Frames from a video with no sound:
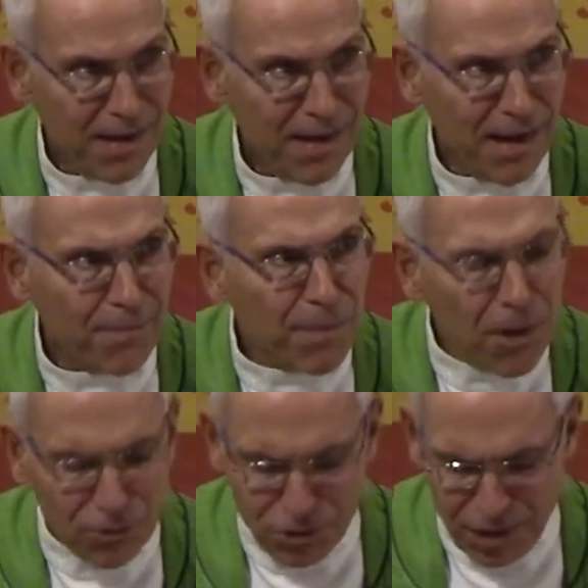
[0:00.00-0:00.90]
And I
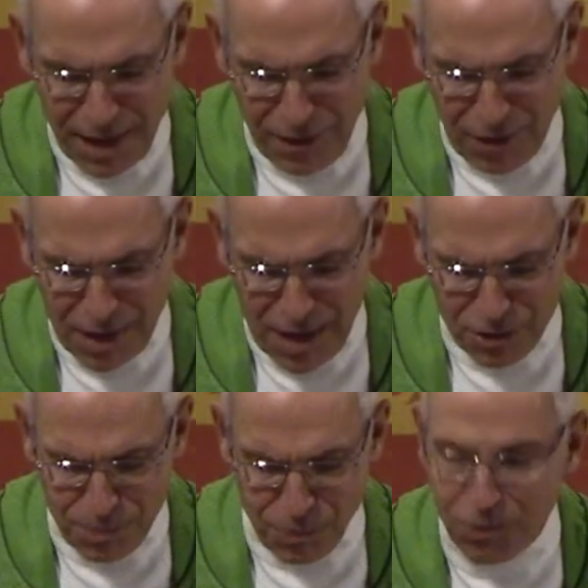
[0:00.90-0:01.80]
propose to you today in our
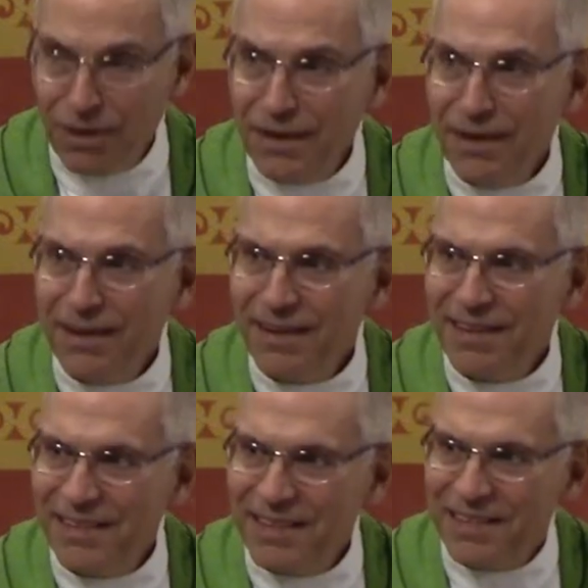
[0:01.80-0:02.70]
gospel,
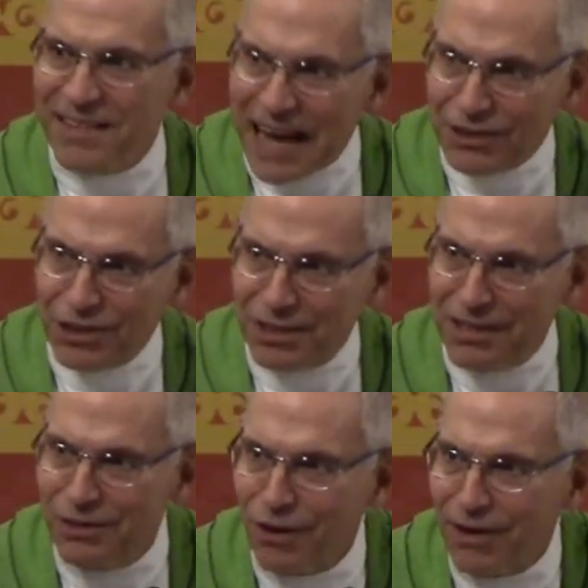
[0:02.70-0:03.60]
the
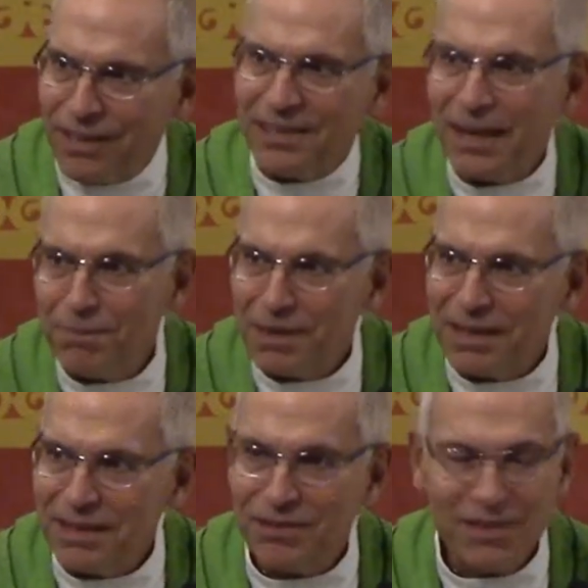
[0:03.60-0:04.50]
Sadducees are
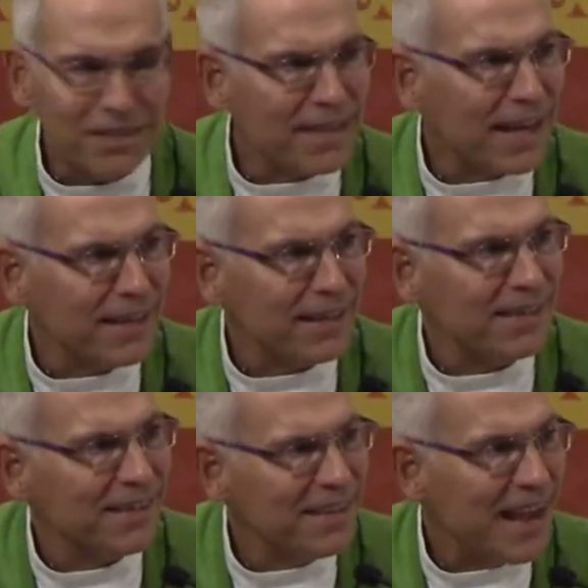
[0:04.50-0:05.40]
attempting this
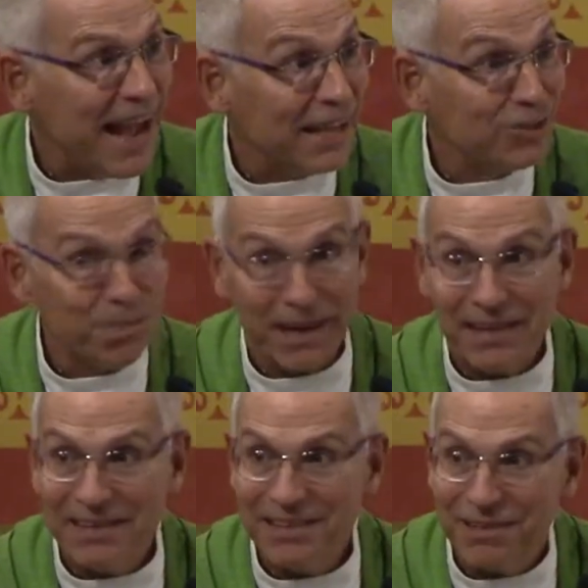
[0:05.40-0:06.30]
second
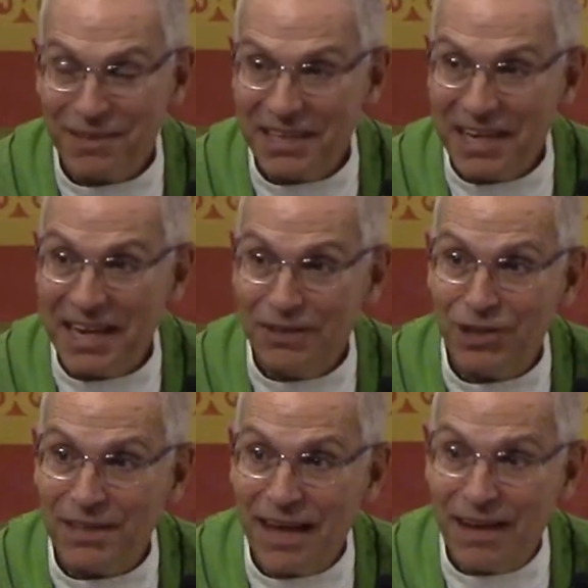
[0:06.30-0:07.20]
aspect of
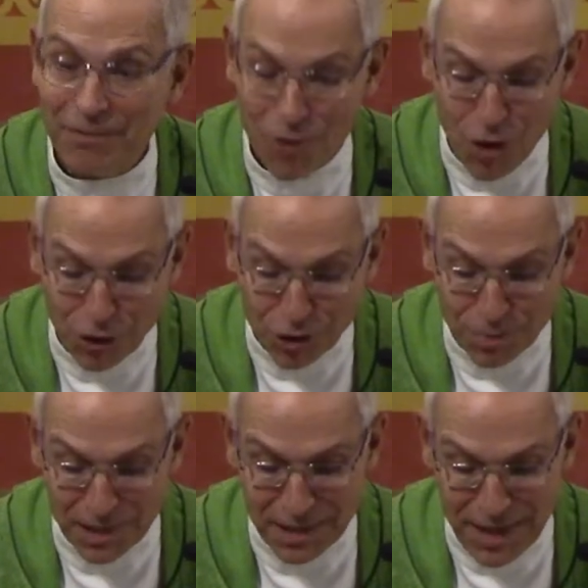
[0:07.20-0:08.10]
engaging, that of
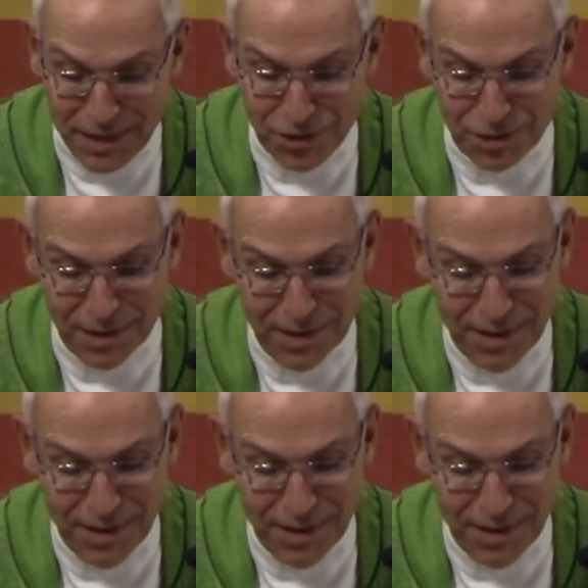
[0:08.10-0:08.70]
argumentation.